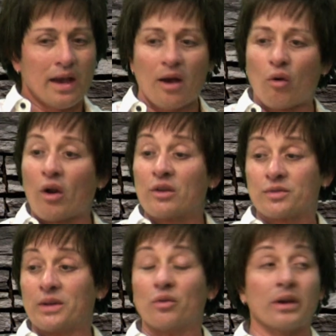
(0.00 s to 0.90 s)
or
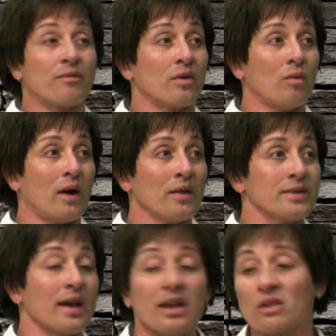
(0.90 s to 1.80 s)
who's been doing it for a while, and they
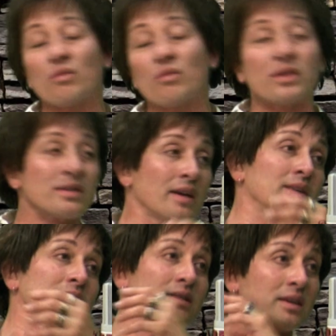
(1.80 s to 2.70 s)
say, hey, I'm with this
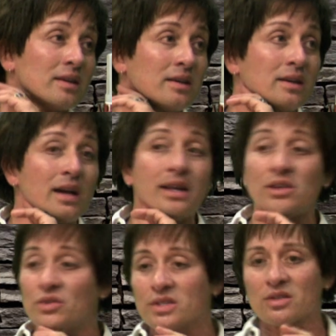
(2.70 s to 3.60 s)
agency, and
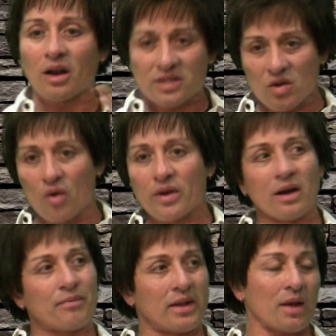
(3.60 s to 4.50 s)
then you just start
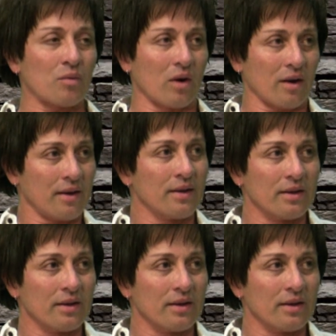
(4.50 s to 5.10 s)
soaking up the network.